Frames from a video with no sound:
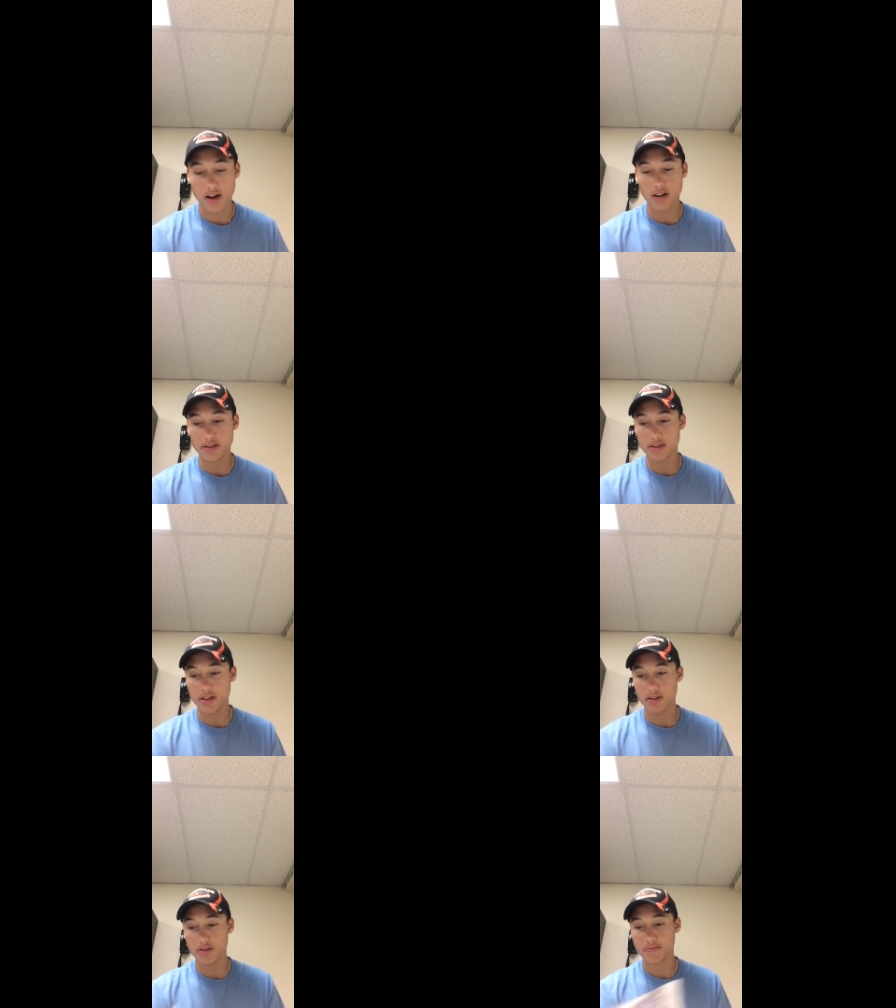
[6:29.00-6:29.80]

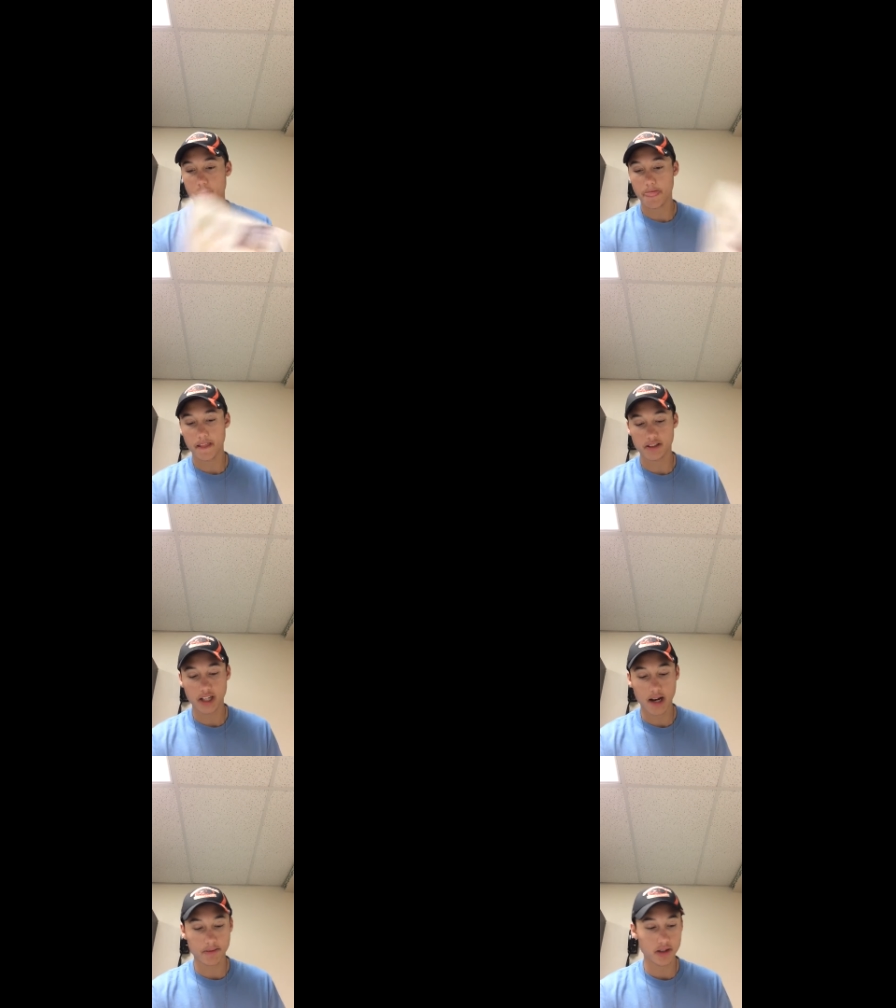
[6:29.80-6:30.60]
Also, the
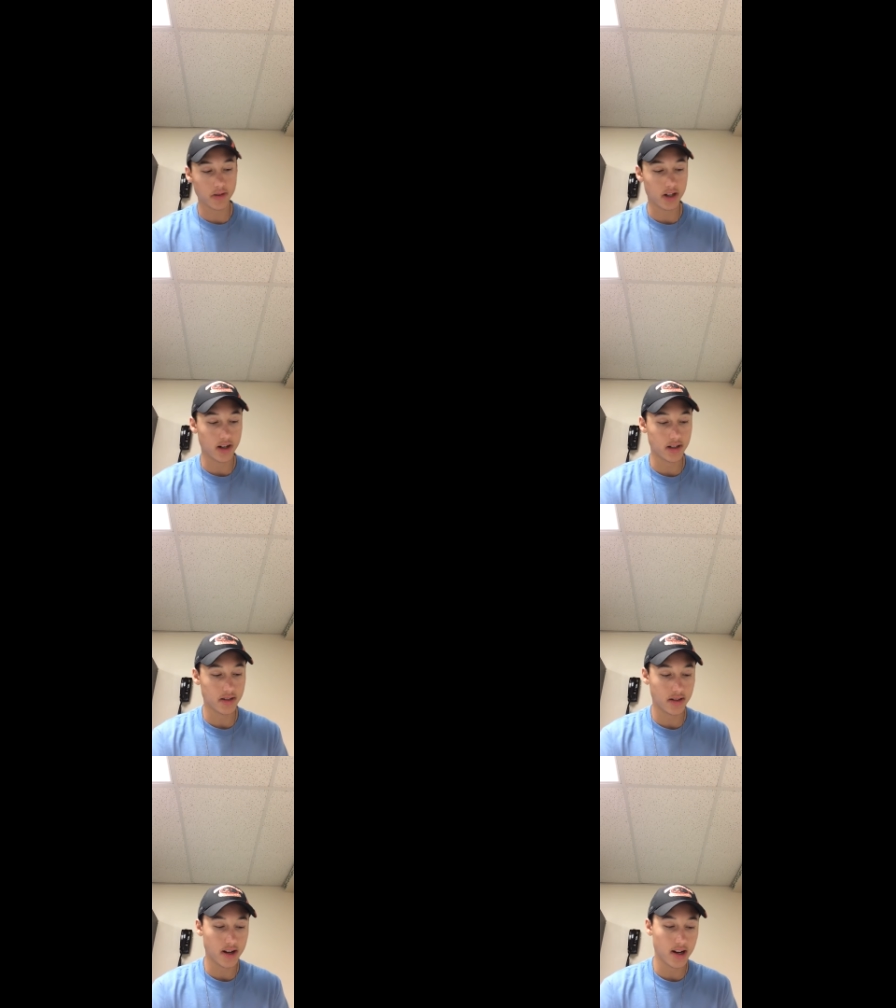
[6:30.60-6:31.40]
chapter went on
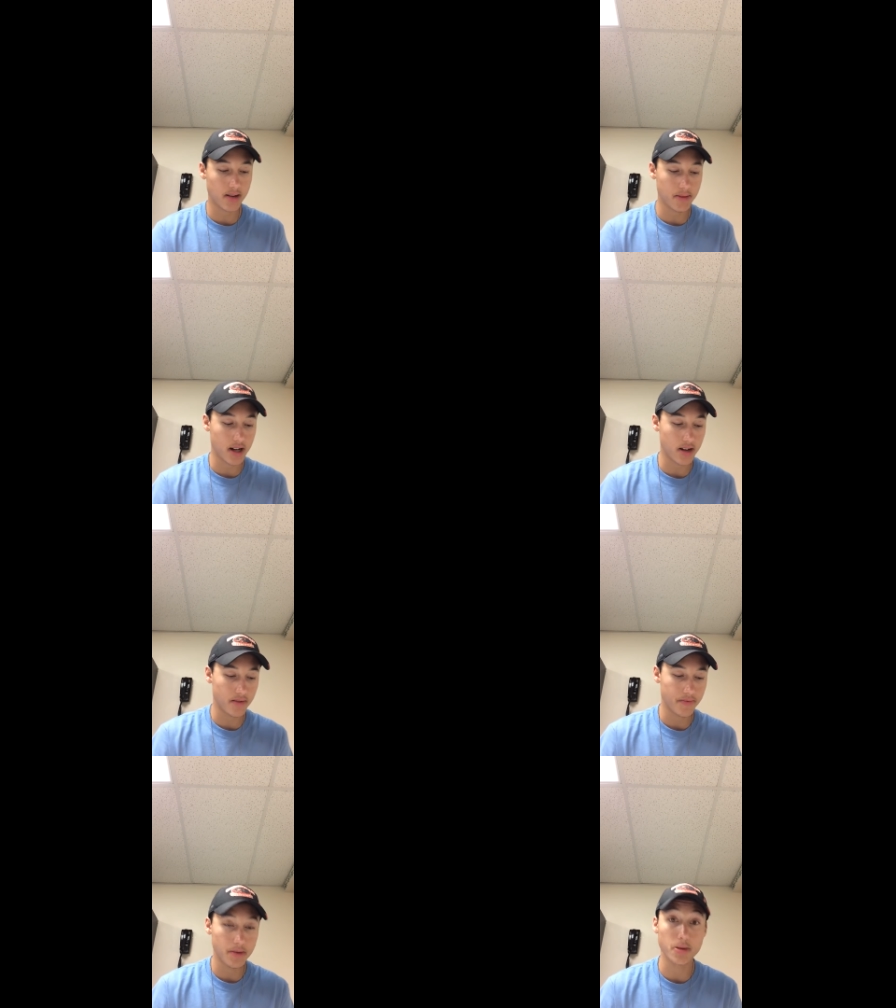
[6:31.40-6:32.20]
to talk
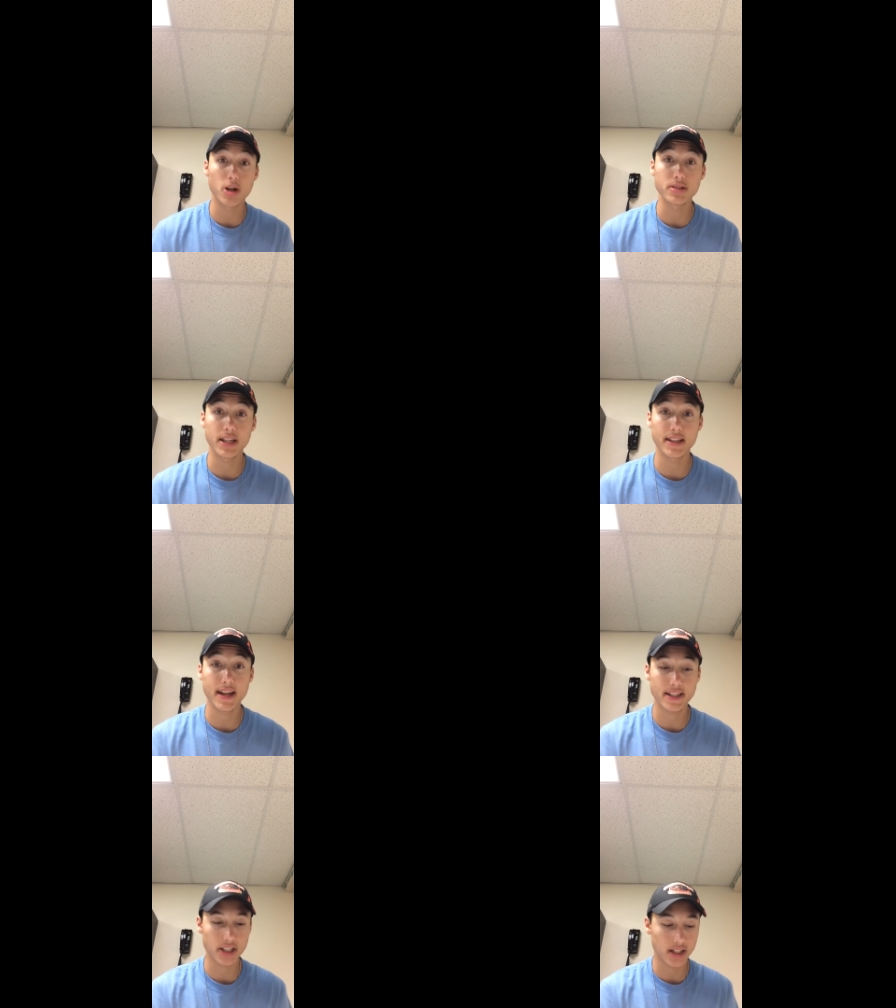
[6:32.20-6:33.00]
about protein
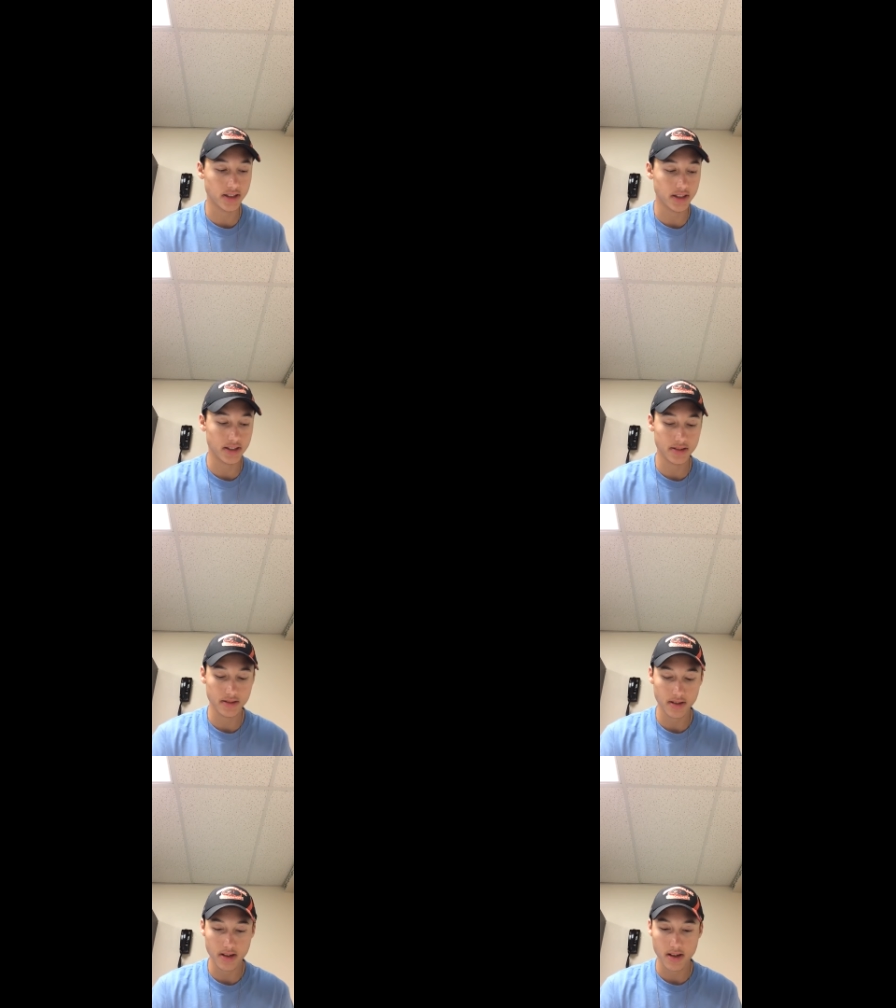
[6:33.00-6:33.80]
digestion
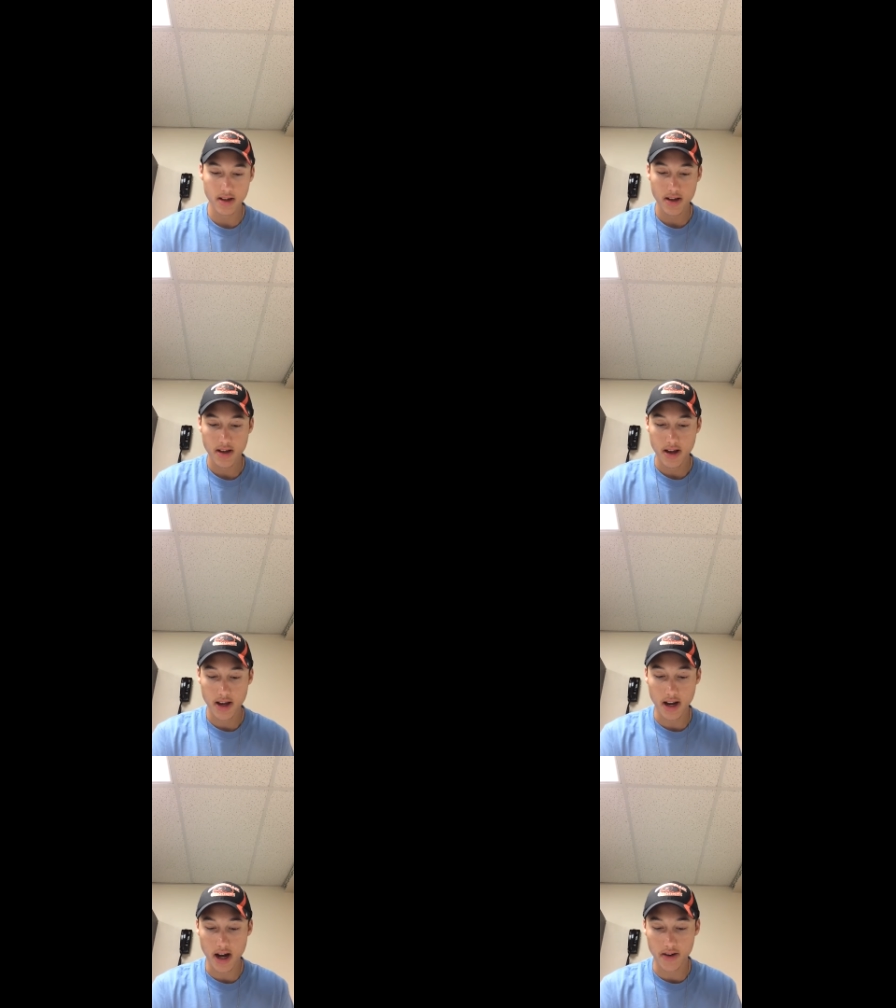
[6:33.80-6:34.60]

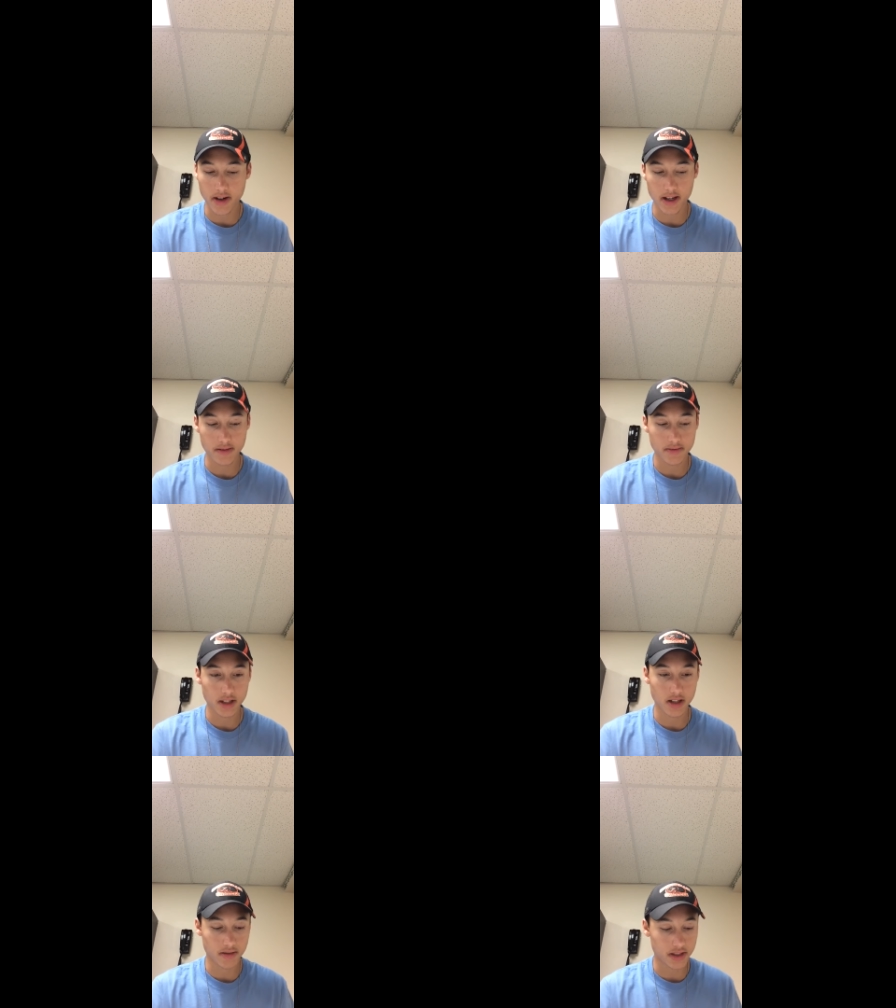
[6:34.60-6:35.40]
and how it,
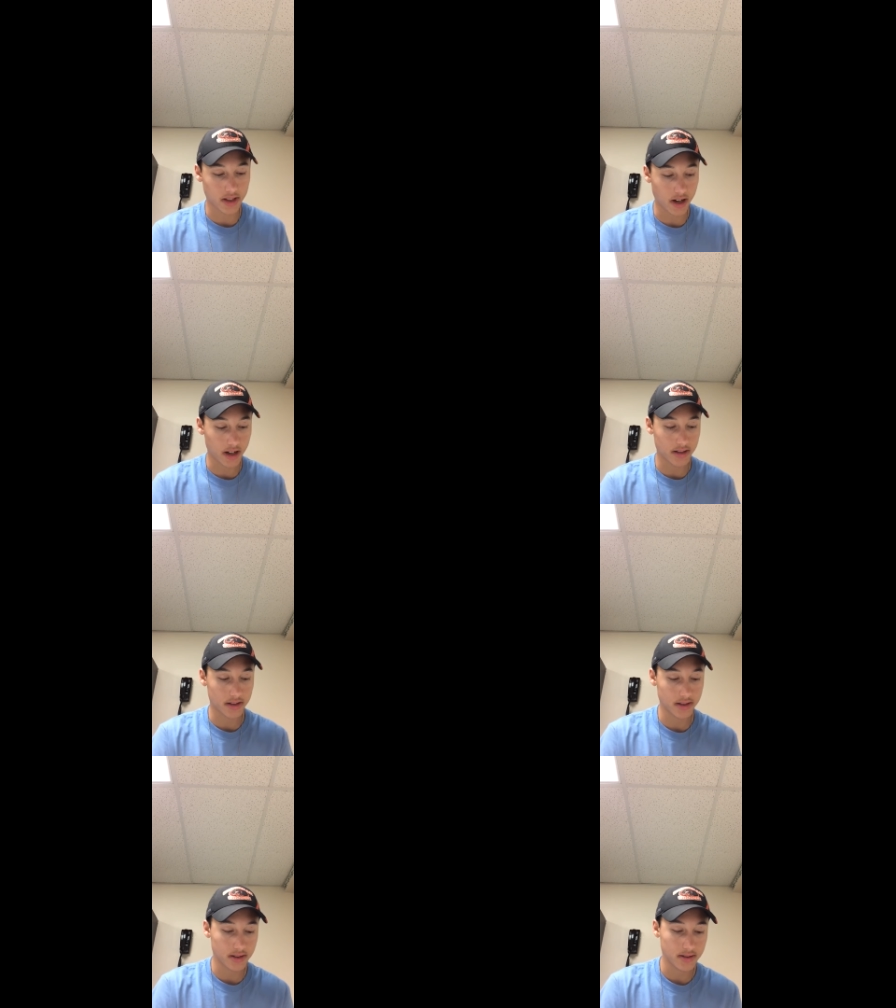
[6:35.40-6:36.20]

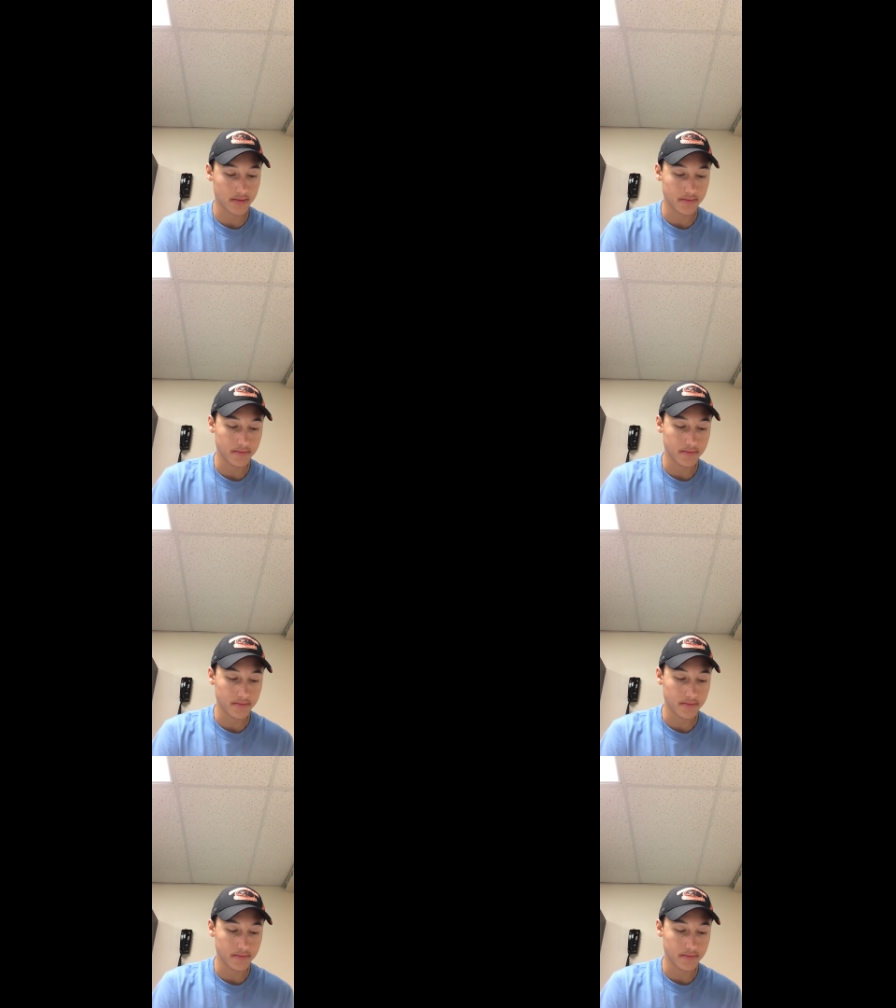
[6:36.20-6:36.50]
starts